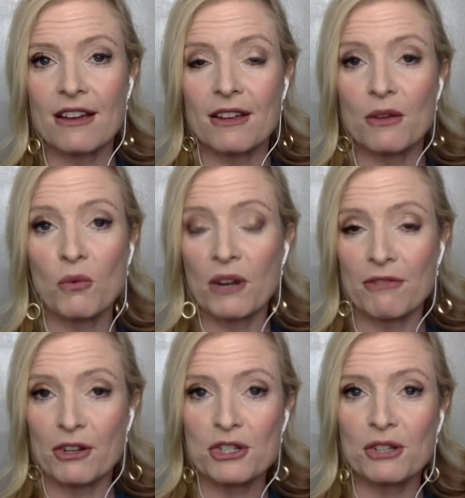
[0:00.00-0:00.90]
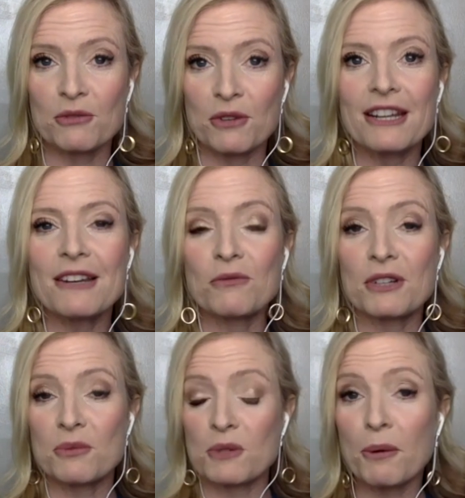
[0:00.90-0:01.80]
one of their children,
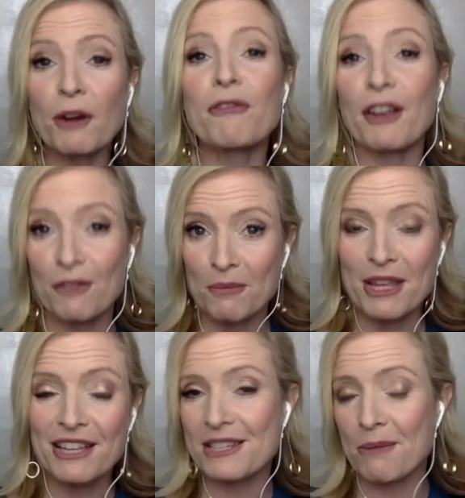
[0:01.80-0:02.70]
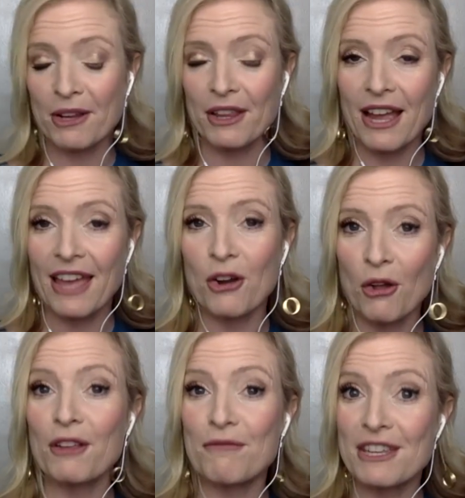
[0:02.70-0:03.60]
which was perfect for me, because I had
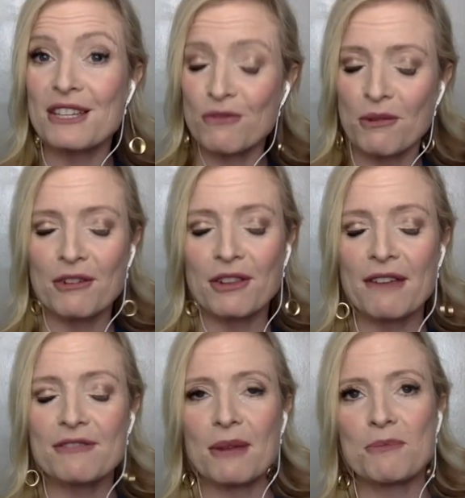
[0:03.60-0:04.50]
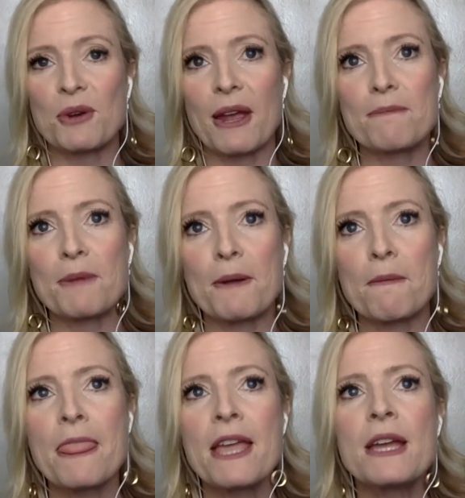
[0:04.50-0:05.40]
all of these from other lifetimes, right? But
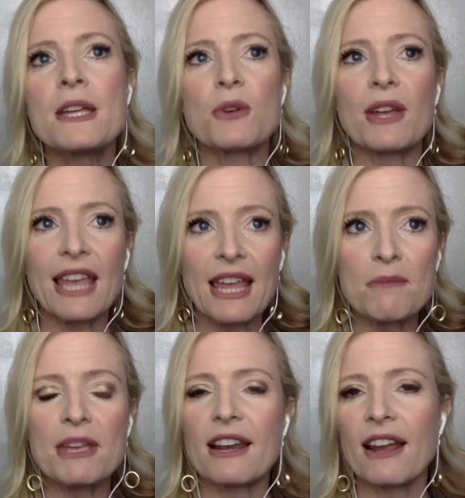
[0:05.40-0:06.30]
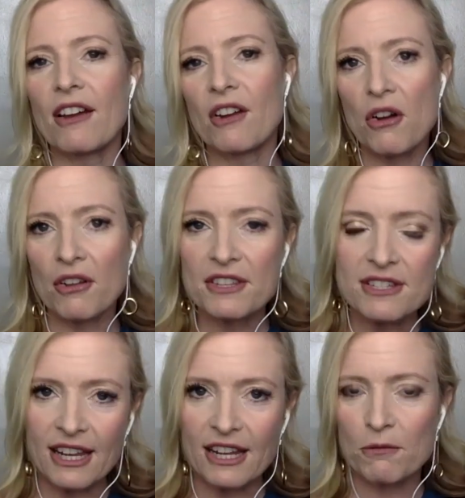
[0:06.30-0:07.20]
so I came in, I got all this
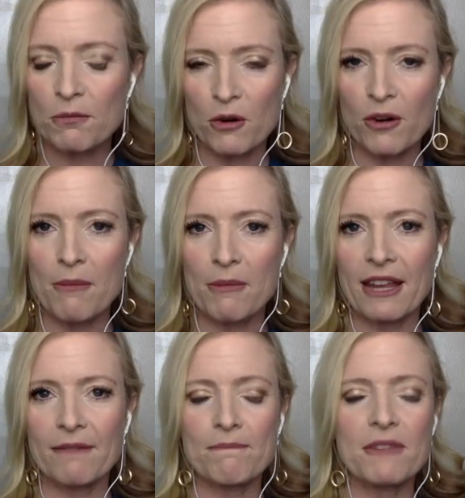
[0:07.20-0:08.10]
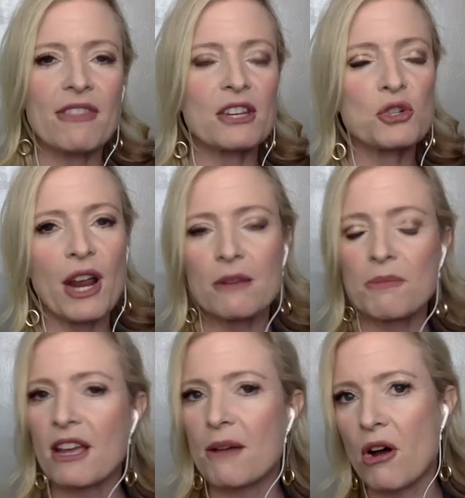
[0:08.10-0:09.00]
negative programming, and then tried to
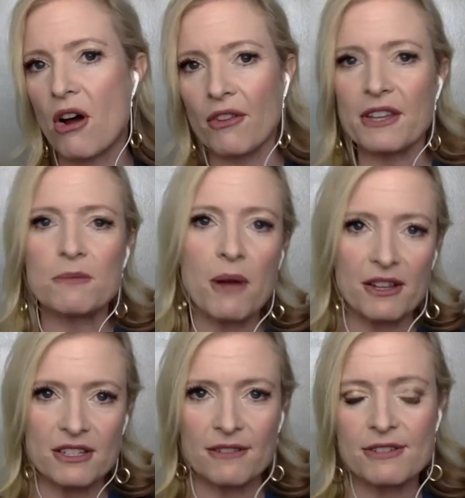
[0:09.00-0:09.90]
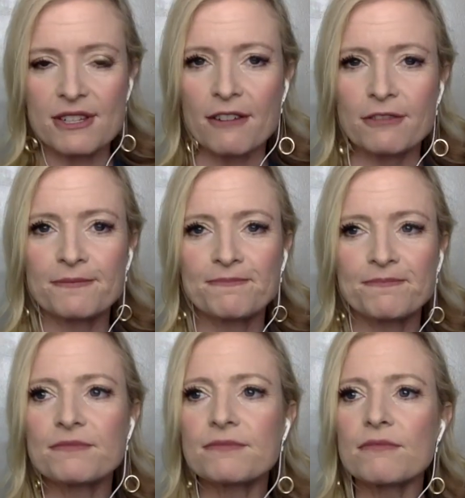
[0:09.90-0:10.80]
become all this positive stuff.
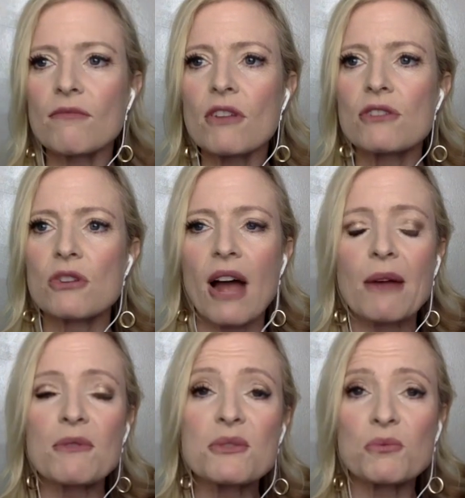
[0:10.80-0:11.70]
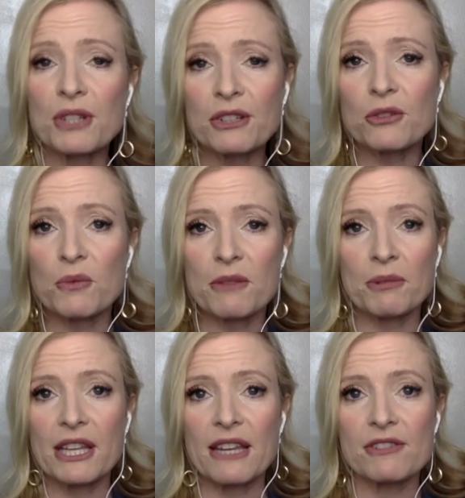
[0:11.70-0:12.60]
So I was riddled with
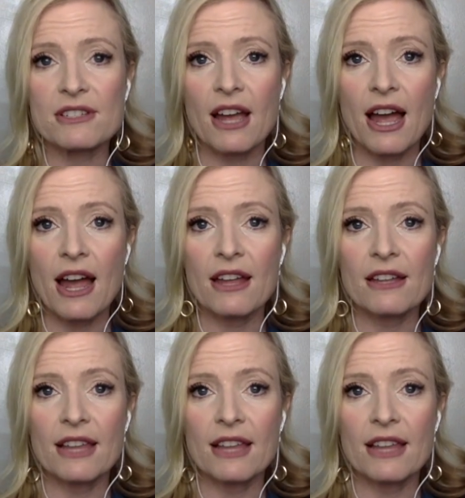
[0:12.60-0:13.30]
beliefs. I